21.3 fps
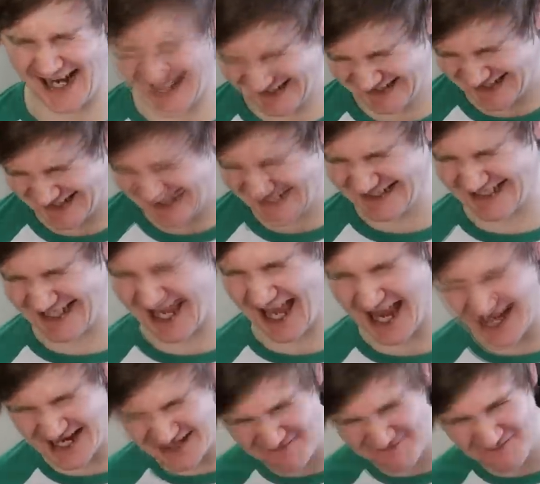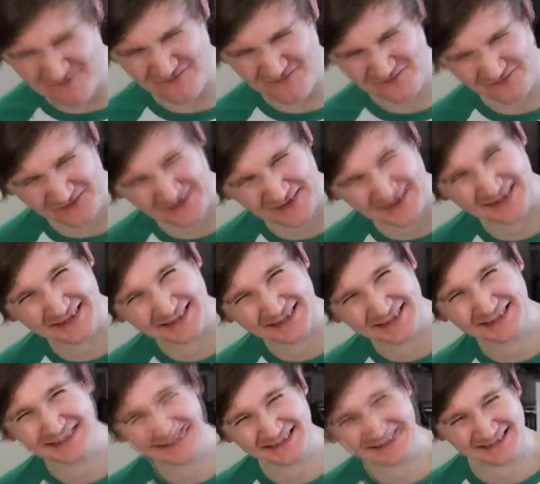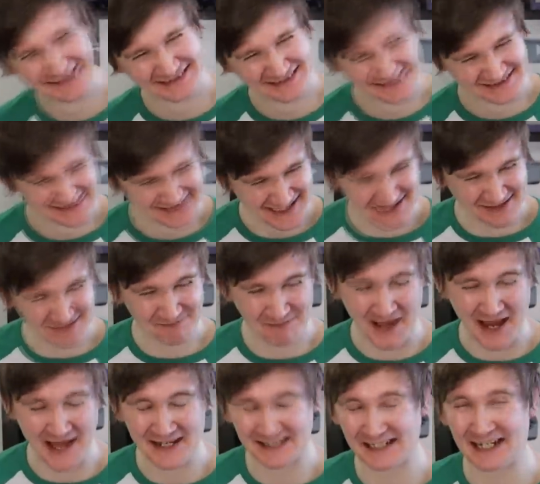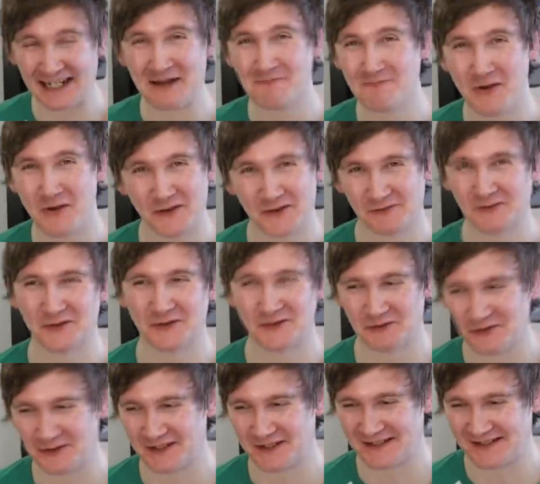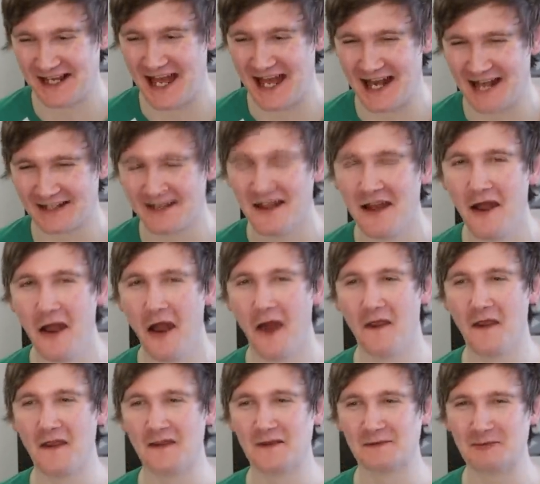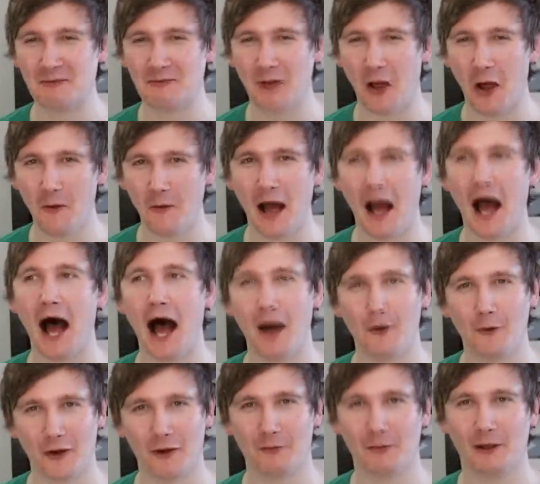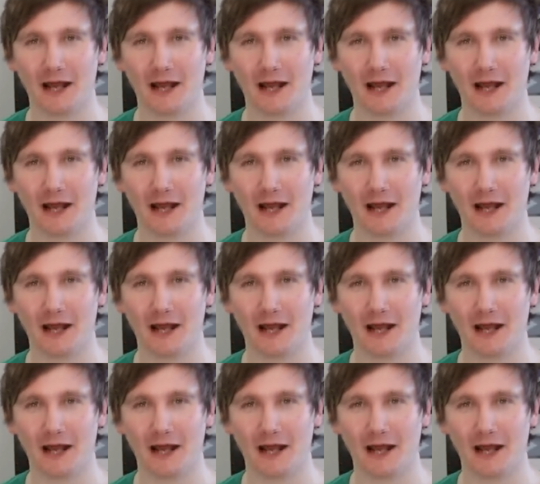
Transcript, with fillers: this game. Yeah, basically. It's basically impossible to understand. And then there's people I'm like, I want to play it